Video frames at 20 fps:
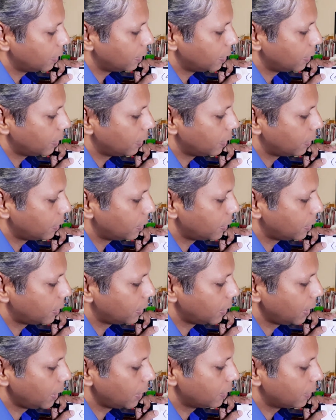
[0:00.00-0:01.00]

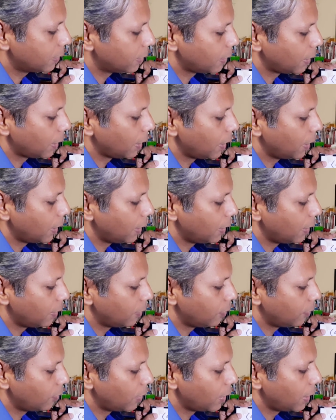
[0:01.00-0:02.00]
6
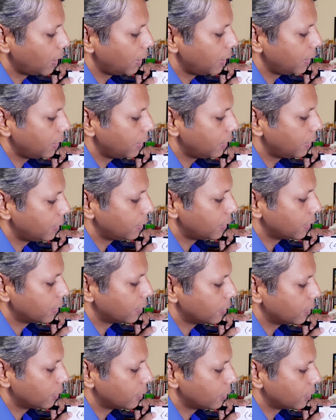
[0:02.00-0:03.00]
and y is
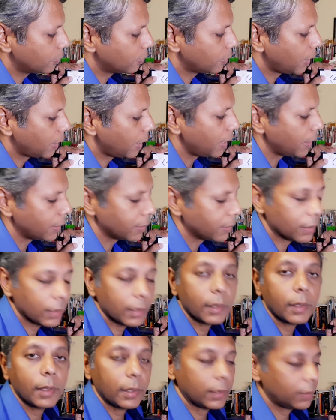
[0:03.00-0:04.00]
equal to 8.
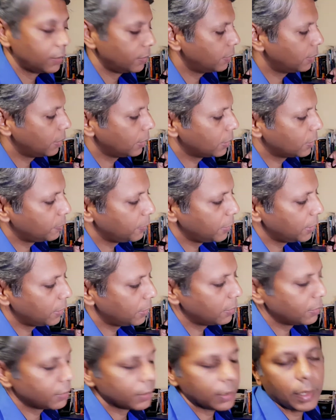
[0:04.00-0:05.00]
6
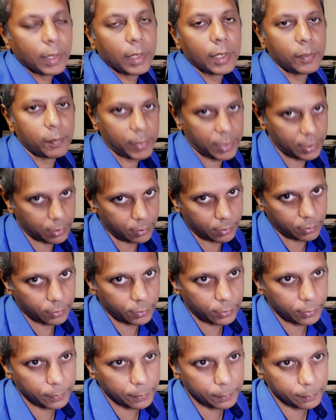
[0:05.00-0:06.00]
meters and 8
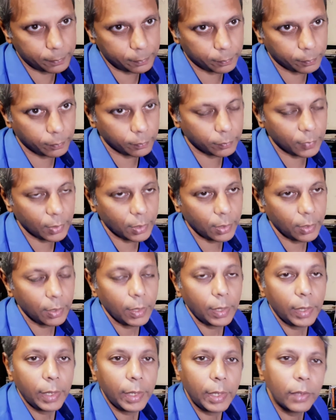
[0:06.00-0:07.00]
meters.
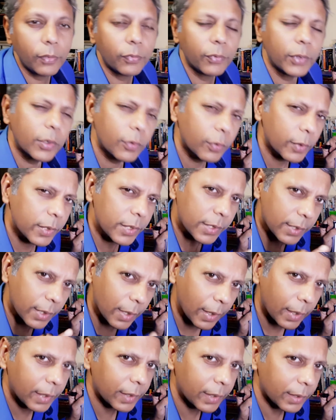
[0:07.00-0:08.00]
If it was
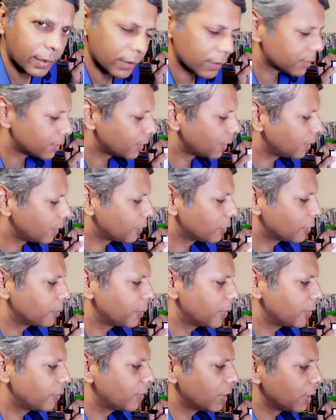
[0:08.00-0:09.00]
science, then it would be
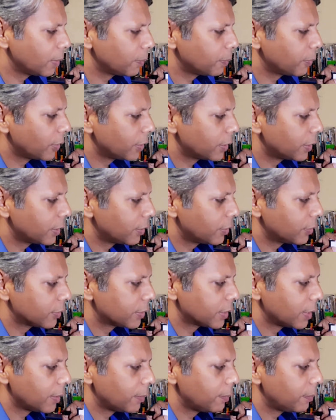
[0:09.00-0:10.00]
very important to
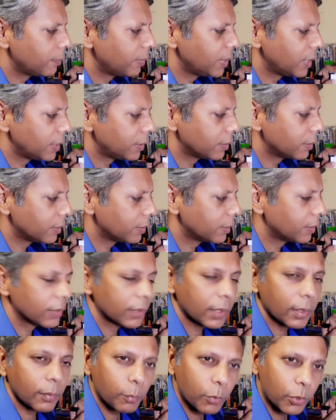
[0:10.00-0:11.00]
say meters
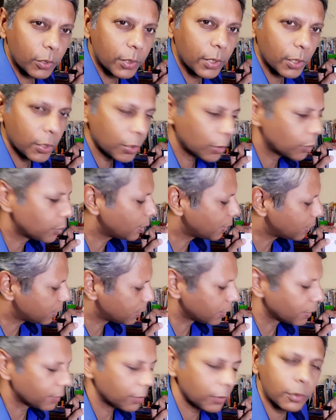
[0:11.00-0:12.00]
and put the units
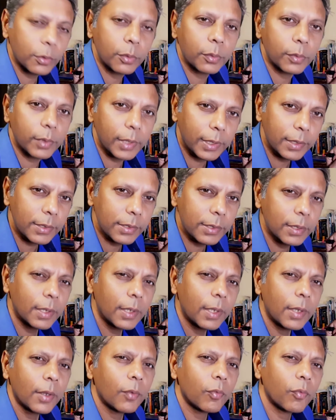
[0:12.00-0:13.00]
and do things.
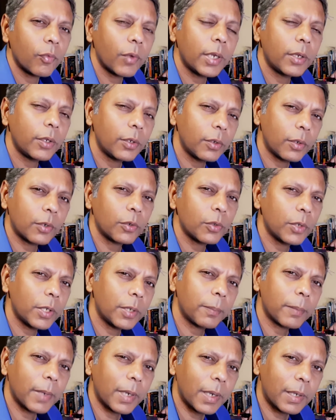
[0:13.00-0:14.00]
When you are doing
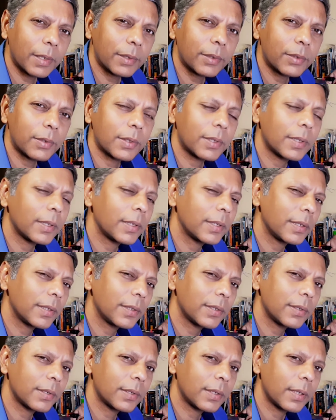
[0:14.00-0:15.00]
maths, it
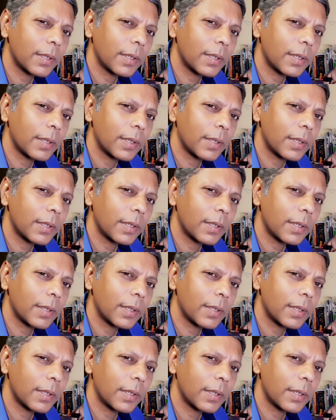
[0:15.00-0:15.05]
is